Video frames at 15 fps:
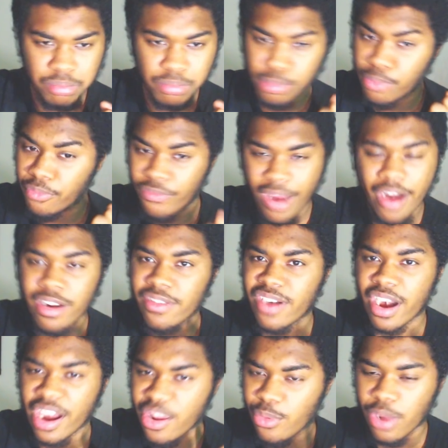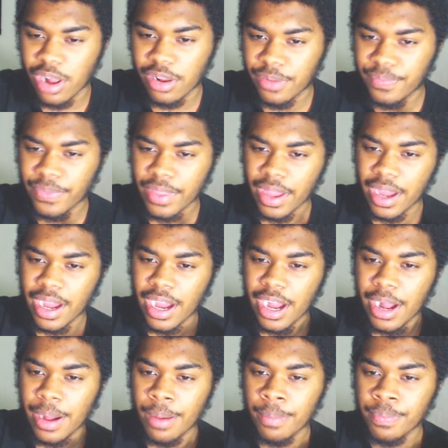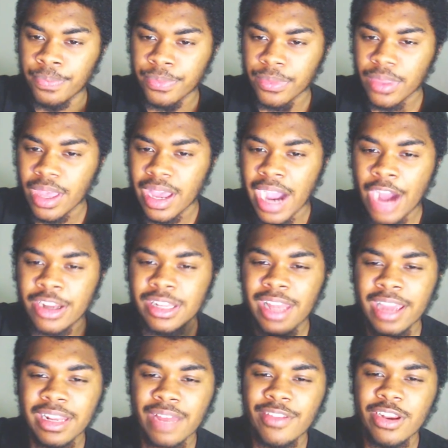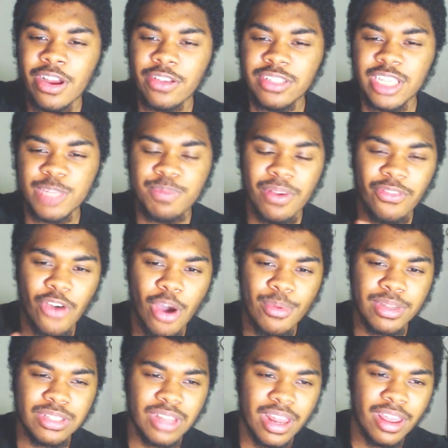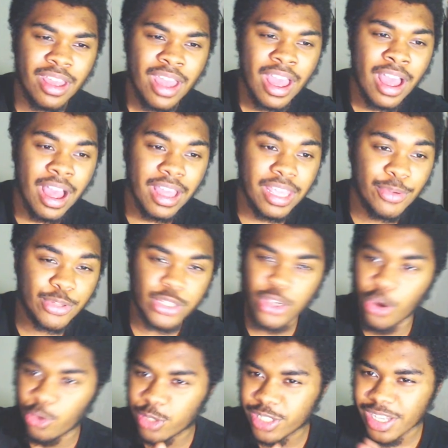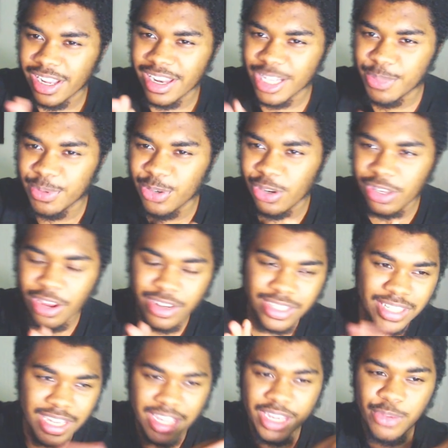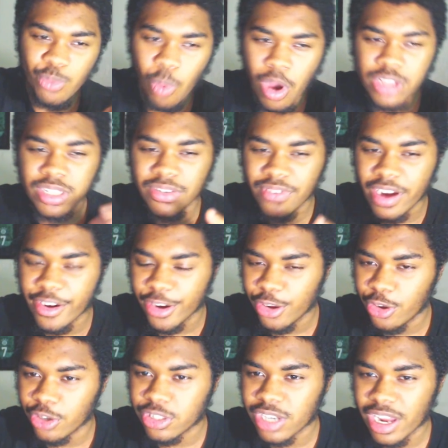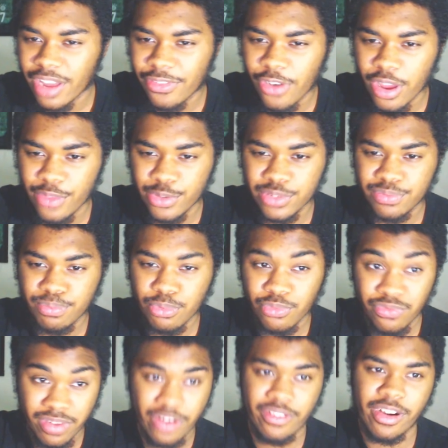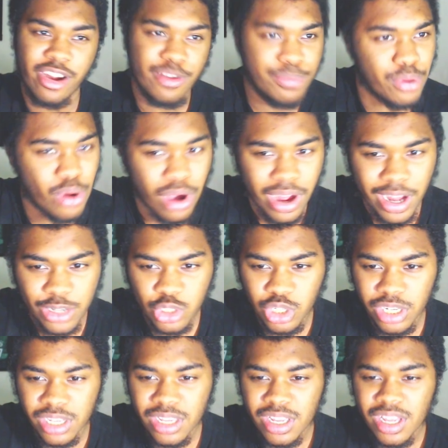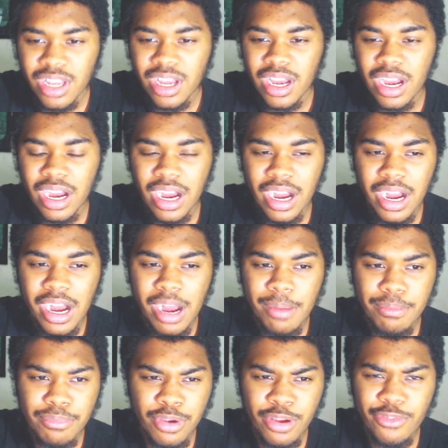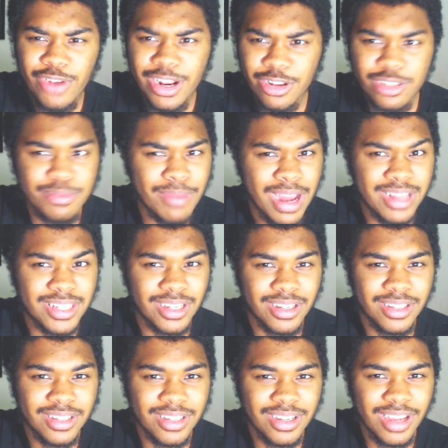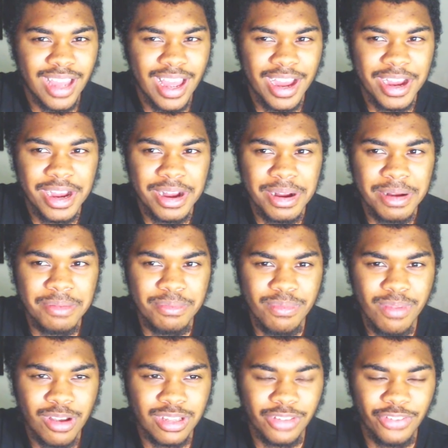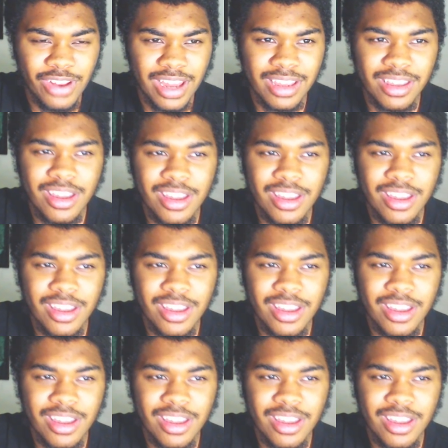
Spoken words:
very, very well. How do you like Lewandowski's performance today? He was a ghost. Let's be totally honest here. He wasn't very good today. I thought he was very, very poor, actually. But it really doesn't matter. Because I feel like